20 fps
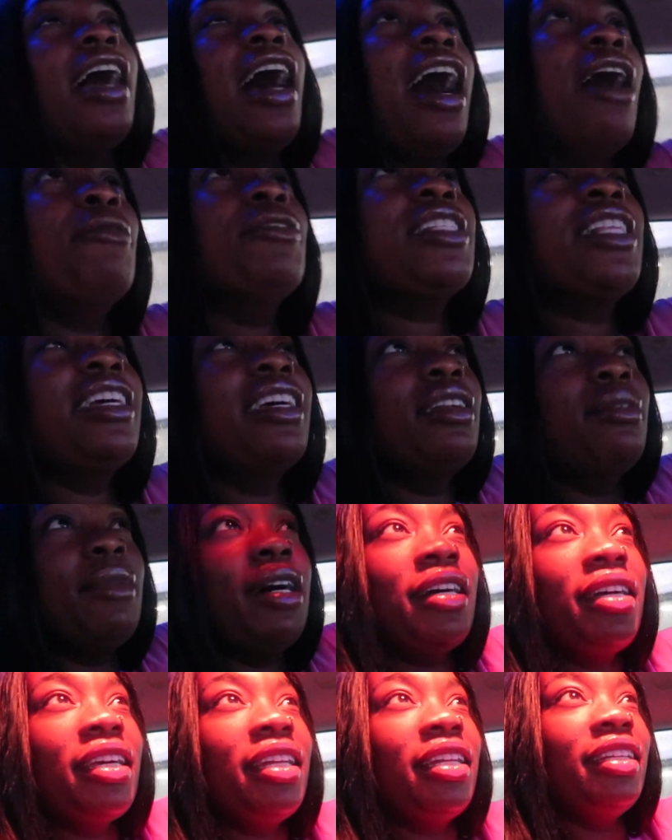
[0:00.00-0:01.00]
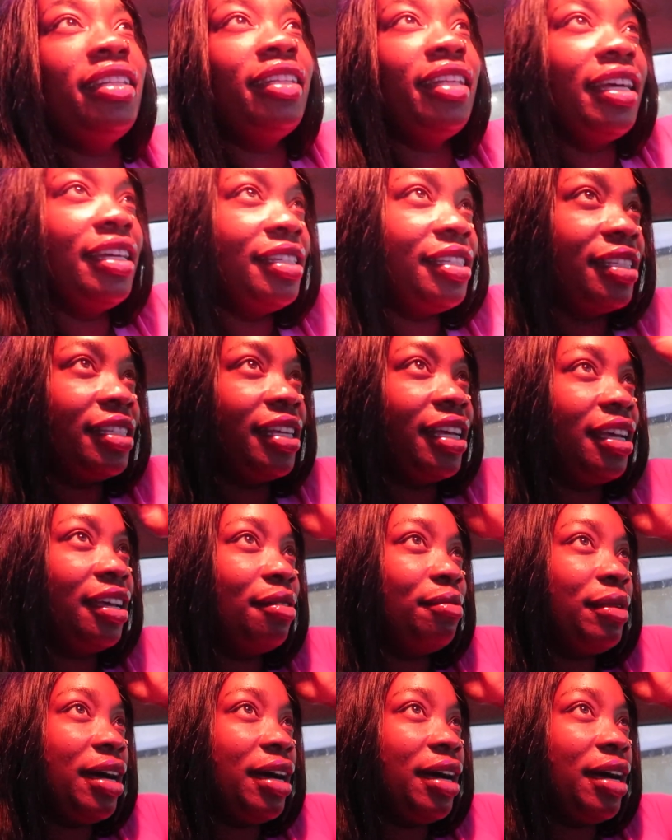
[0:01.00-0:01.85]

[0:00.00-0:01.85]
I was thinking about getting lace tint,